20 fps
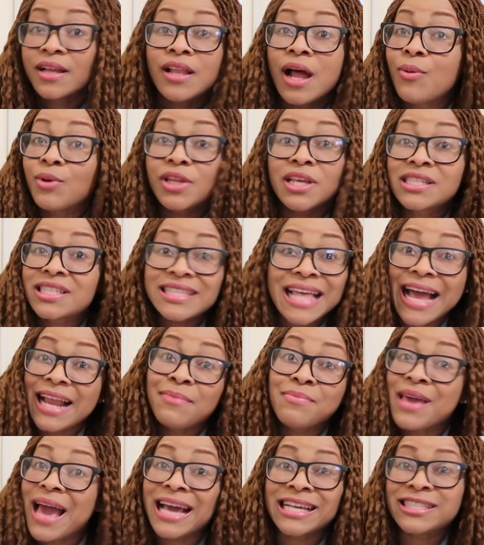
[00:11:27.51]
That would
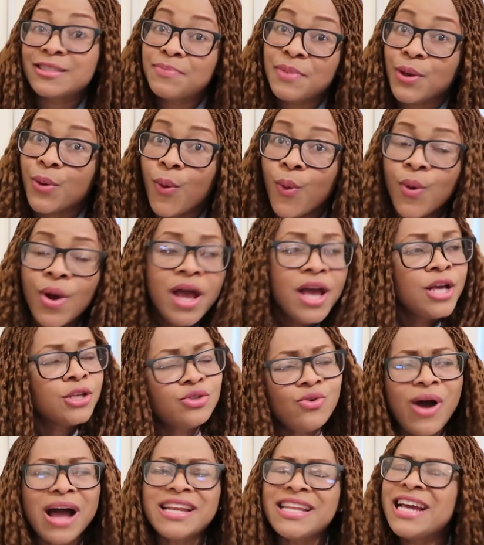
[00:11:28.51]
style me, I speak. Oh.
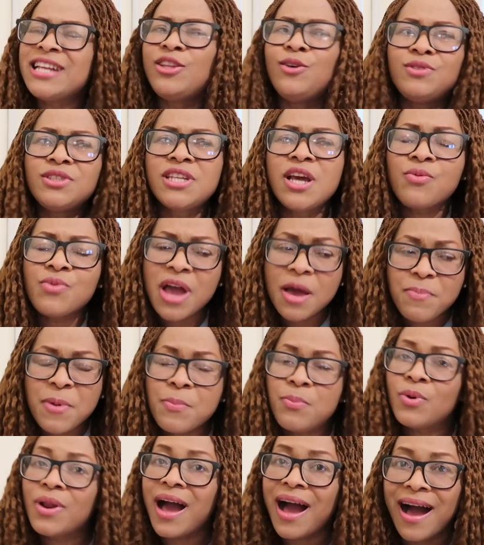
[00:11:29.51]
So at the end of the day, where
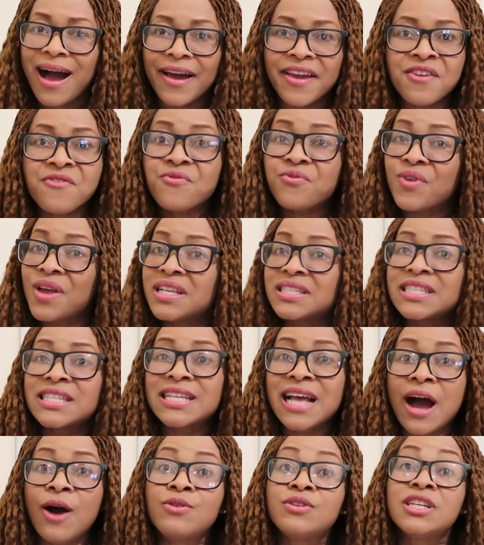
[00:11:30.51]
people are
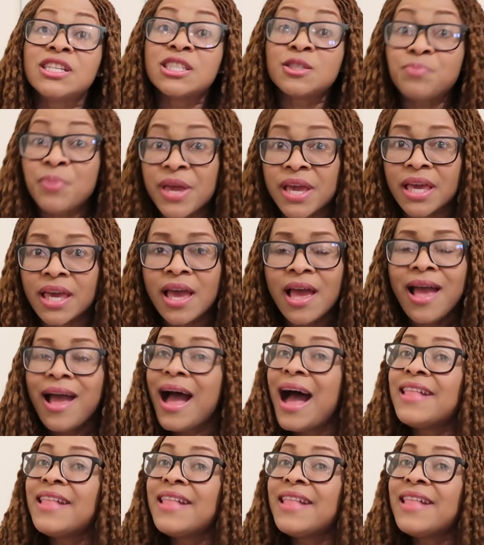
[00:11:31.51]
influences how they speak.